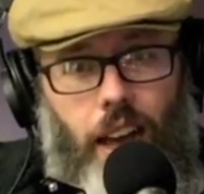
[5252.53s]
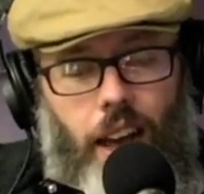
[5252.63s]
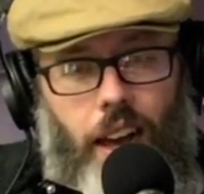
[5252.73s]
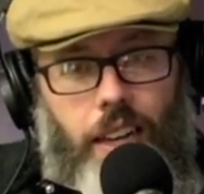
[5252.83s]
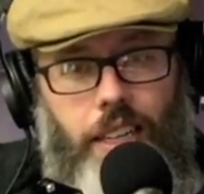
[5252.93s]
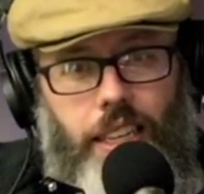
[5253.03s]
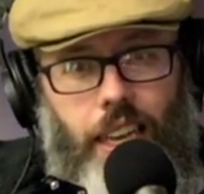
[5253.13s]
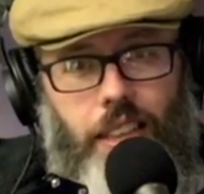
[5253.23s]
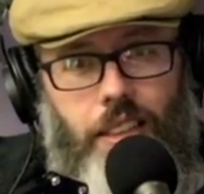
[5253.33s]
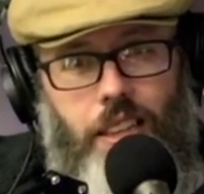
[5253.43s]
Uh,
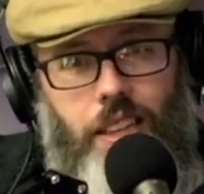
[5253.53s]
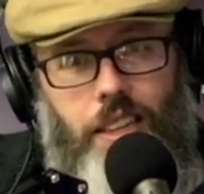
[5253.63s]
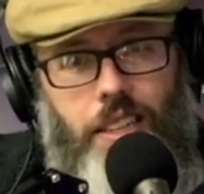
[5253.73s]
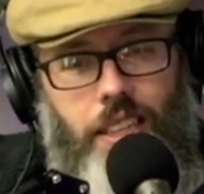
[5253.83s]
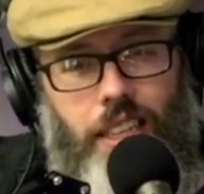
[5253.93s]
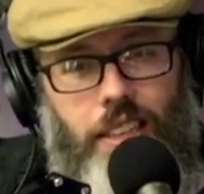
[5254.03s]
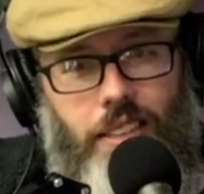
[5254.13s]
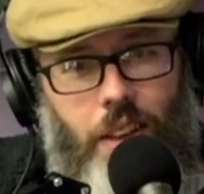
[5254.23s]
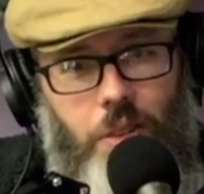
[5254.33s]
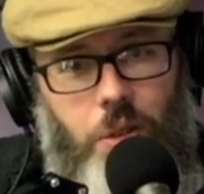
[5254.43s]
get uh, get this
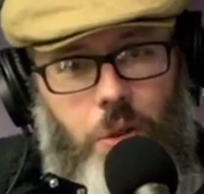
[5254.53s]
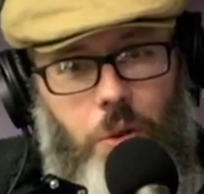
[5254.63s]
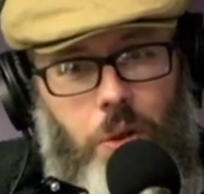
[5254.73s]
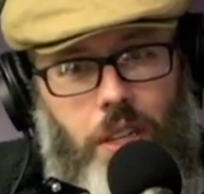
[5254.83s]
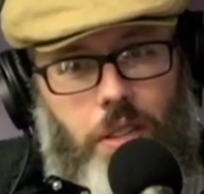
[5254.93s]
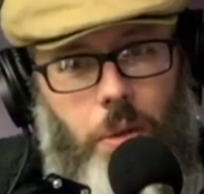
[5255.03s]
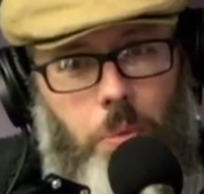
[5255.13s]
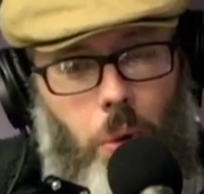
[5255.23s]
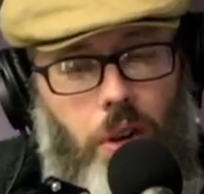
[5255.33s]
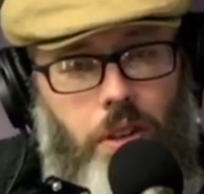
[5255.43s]
out to uh, to
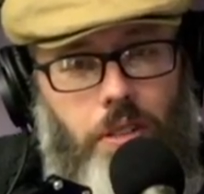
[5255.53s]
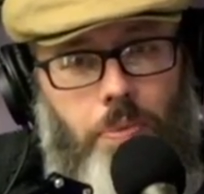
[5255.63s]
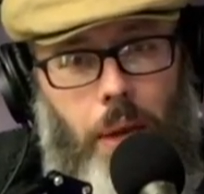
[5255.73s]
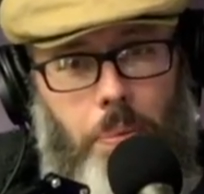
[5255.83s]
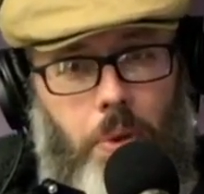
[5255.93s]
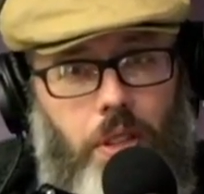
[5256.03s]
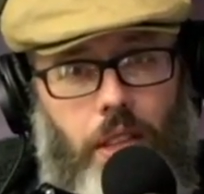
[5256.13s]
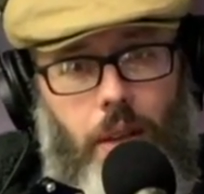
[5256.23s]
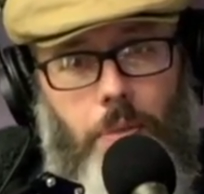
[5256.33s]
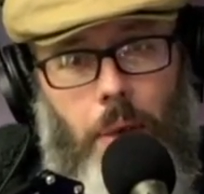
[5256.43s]
more people
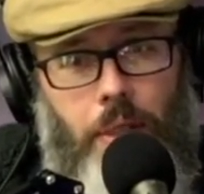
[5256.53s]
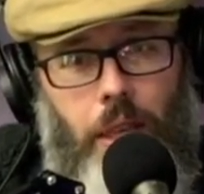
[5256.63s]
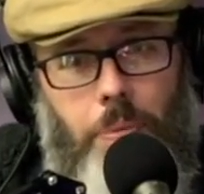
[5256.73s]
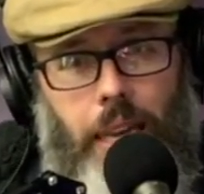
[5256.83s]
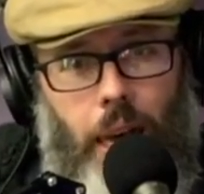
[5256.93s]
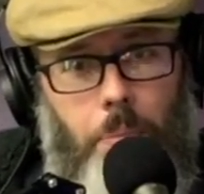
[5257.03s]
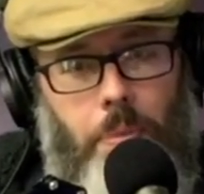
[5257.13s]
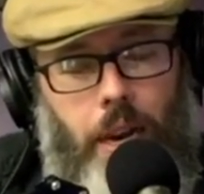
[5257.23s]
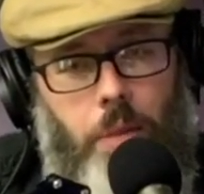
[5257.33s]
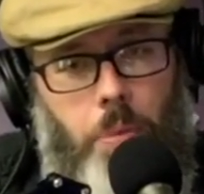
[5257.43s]
that maybe they'll be helped
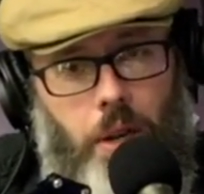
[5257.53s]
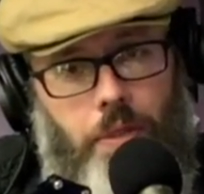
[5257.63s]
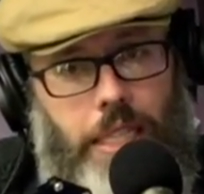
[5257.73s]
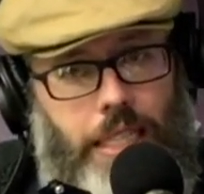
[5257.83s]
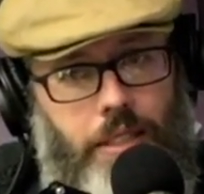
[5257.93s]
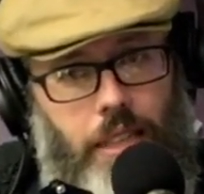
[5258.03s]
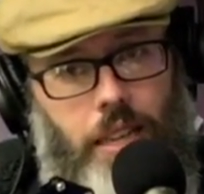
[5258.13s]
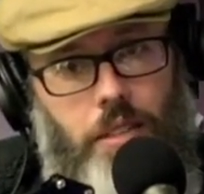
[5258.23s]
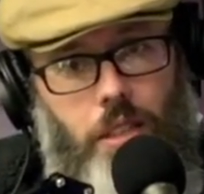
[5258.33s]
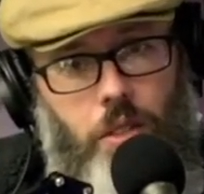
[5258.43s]
by the book of
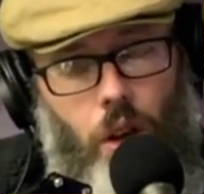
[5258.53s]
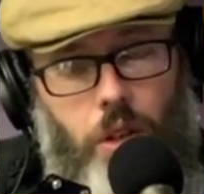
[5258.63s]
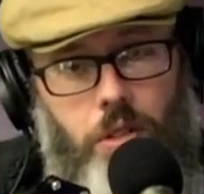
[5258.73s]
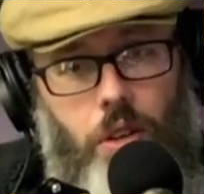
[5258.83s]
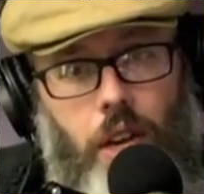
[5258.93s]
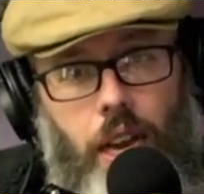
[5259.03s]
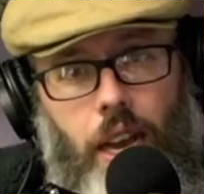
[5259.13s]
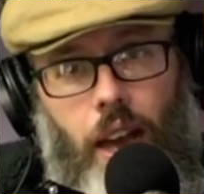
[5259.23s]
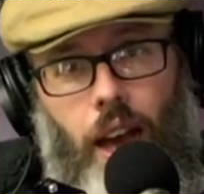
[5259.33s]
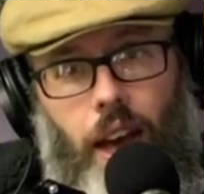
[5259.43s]
Ecclesiastes. Also,
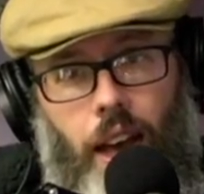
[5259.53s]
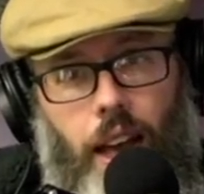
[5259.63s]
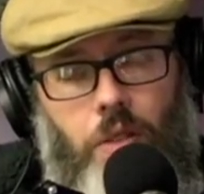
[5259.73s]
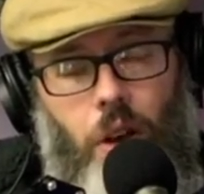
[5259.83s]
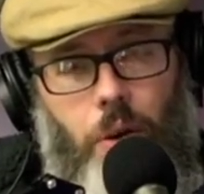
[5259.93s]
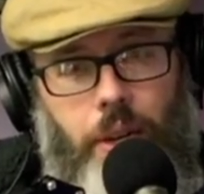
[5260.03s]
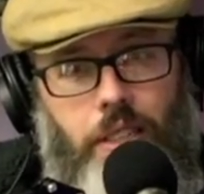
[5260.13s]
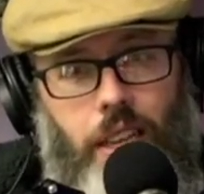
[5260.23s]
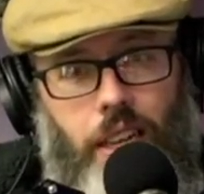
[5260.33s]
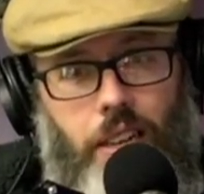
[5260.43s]
uh, as
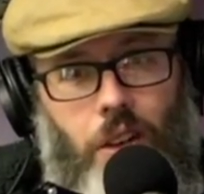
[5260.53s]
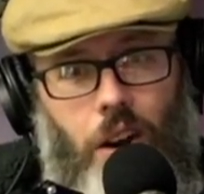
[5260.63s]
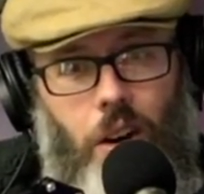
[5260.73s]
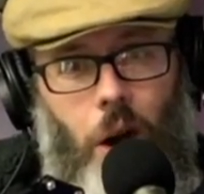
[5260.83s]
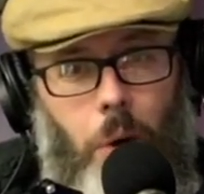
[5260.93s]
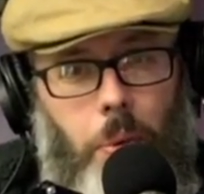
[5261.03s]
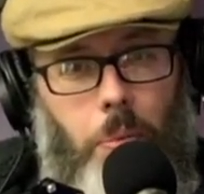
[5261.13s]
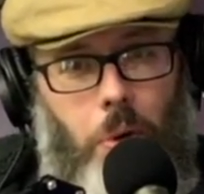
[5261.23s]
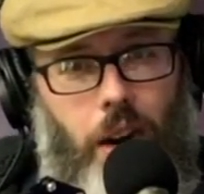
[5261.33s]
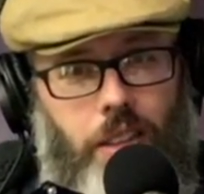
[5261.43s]
always, it is our hope and
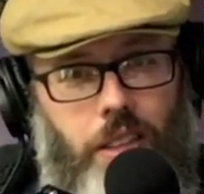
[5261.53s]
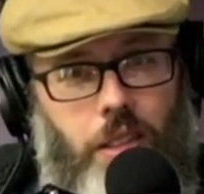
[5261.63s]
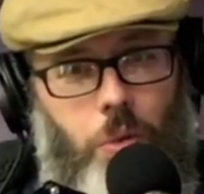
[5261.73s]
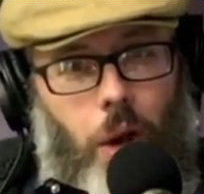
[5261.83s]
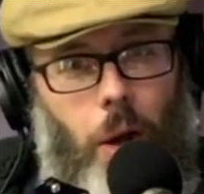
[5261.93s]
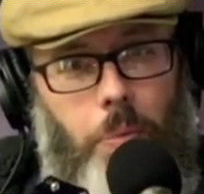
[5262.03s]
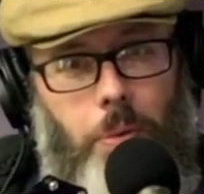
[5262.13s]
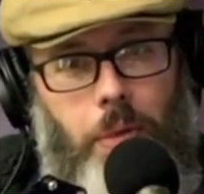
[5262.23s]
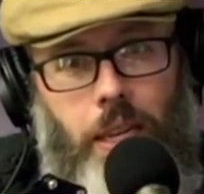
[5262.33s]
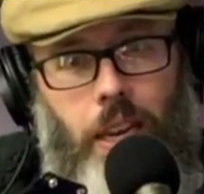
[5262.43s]
prayer that this will help you
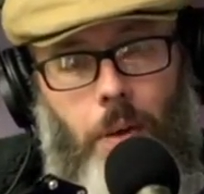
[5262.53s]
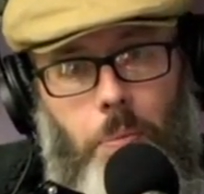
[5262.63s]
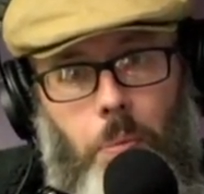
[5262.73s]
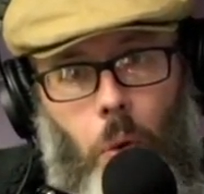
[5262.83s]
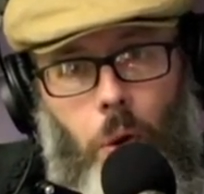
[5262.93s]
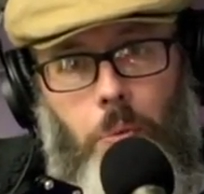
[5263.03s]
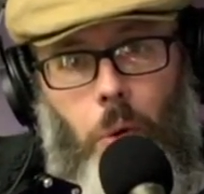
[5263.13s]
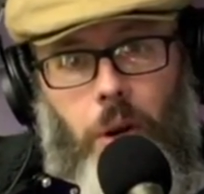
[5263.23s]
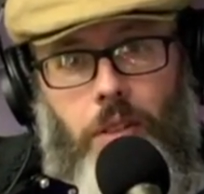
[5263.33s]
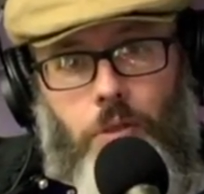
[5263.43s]
become more and
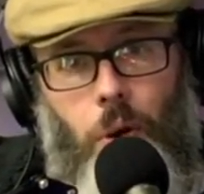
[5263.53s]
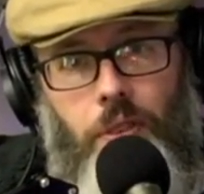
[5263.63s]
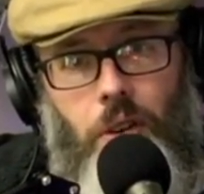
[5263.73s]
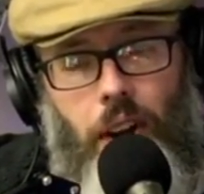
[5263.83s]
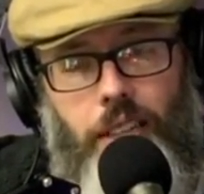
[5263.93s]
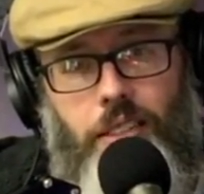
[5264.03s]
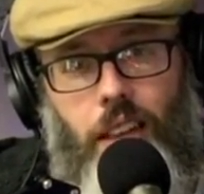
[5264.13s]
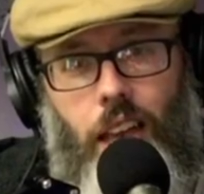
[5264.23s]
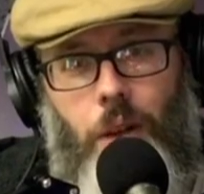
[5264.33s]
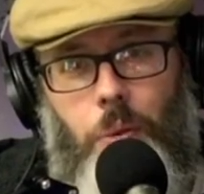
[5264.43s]
more conformed to Christ,
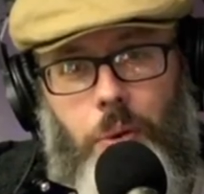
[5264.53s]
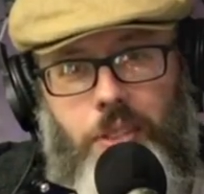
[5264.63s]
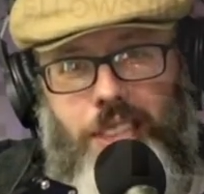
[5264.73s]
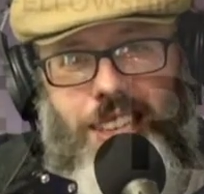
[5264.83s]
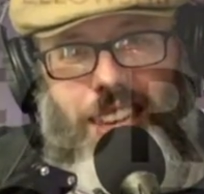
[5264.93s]
and we will see you next